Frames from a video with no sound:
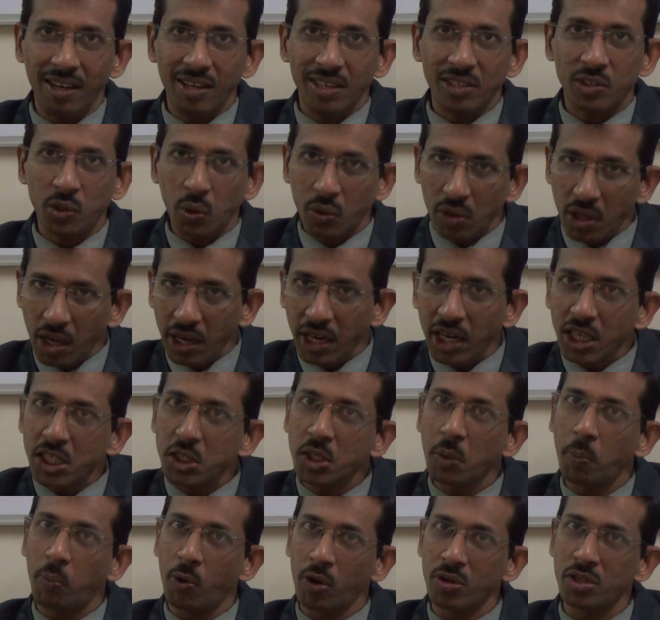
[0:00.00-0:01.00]
So it's
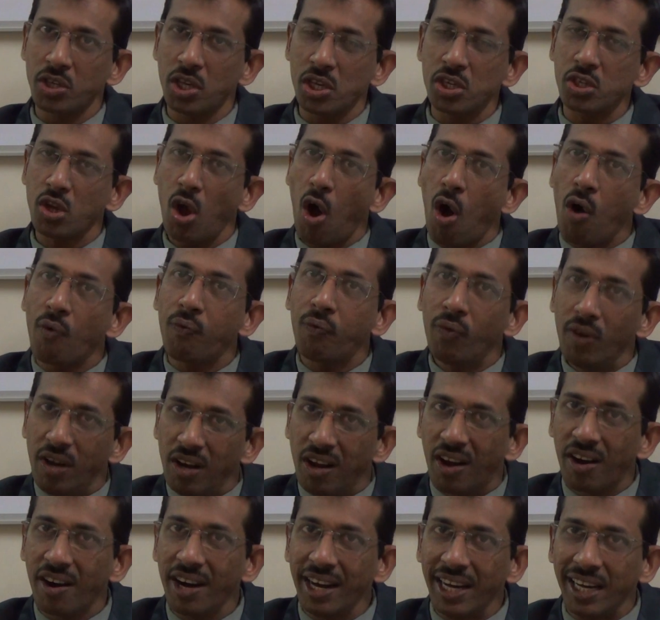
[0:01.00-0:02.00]
a process of
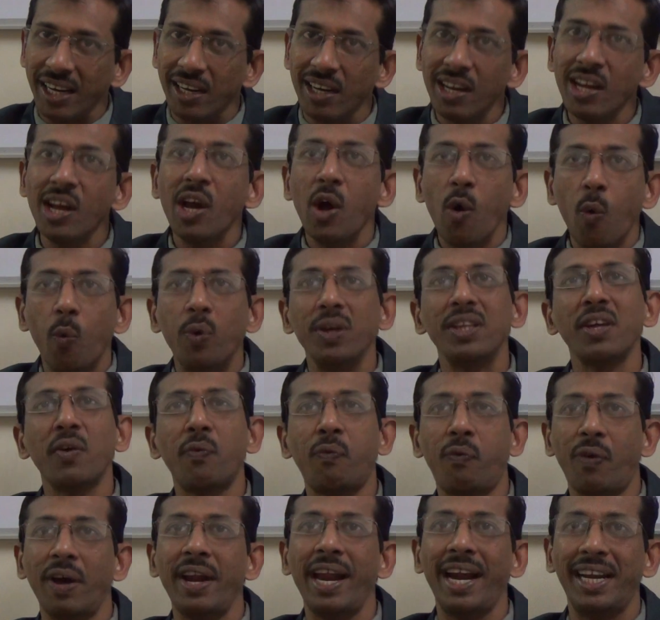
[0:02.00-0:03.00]
learning with a
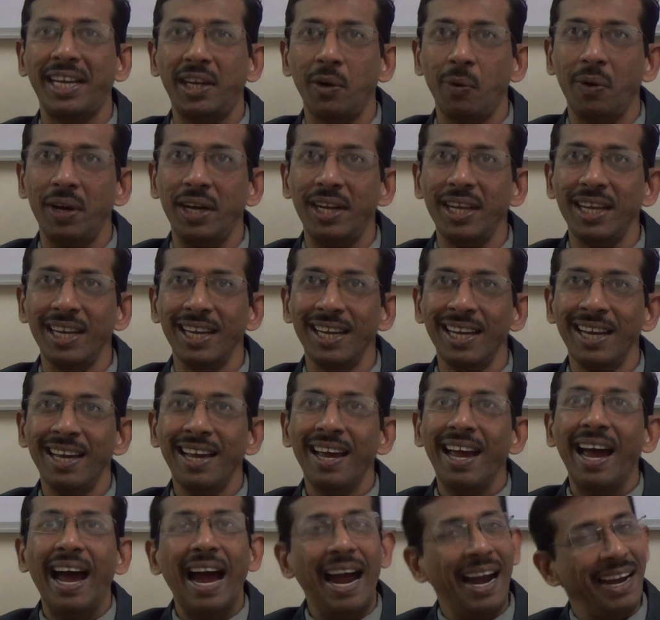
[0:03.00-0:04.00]
fun activity,
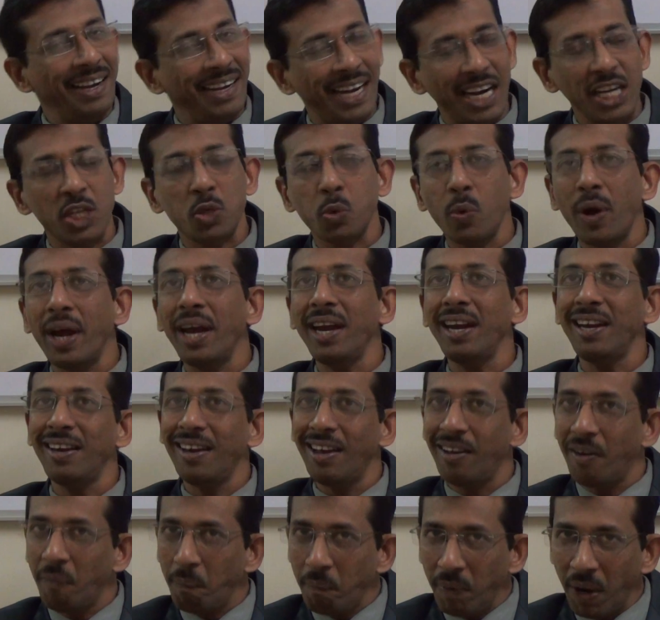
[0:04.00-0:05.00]
and that's why
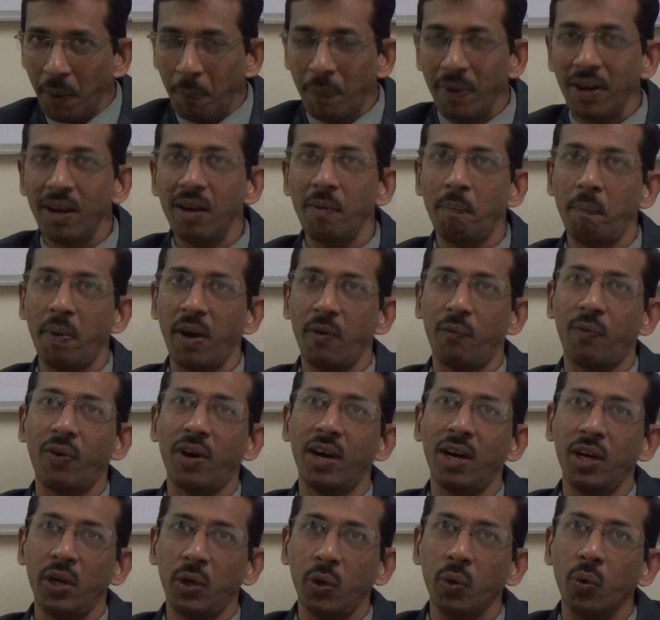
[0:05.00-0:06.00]
people
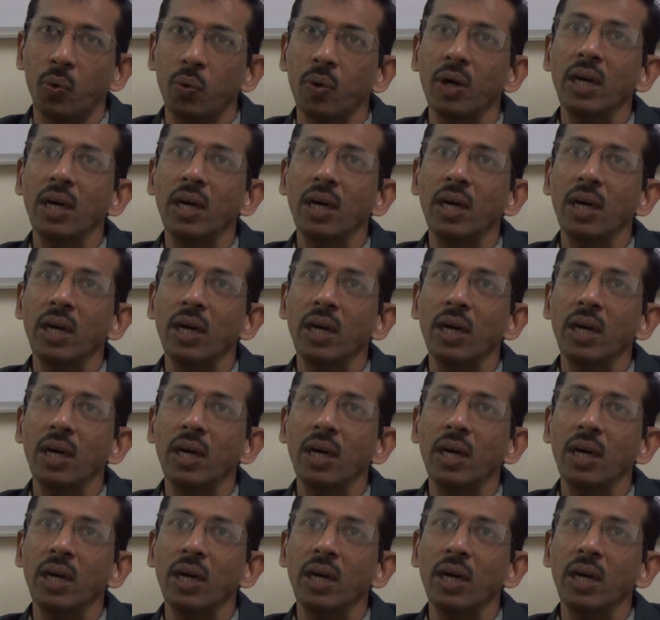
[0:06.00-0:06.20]
prefer to